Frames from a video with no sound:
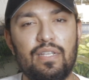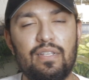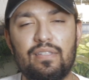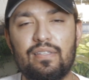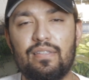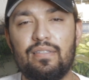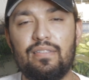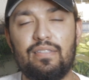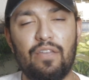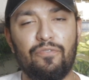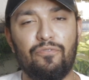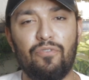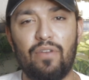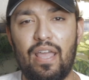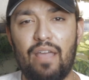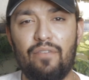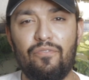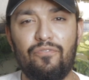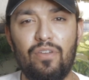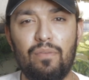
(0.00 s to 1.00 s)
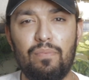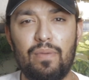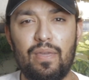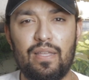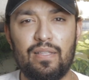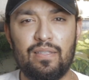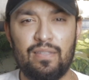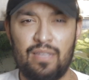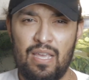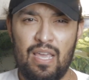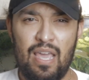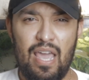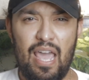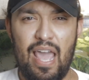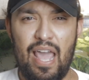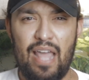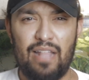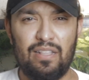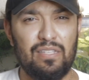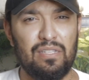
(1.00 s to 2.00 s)
and different amphibians
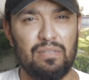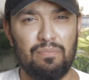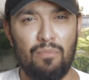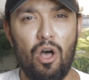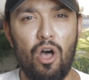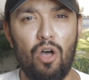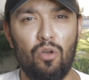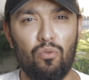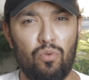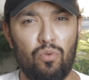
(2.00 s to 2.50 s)
and small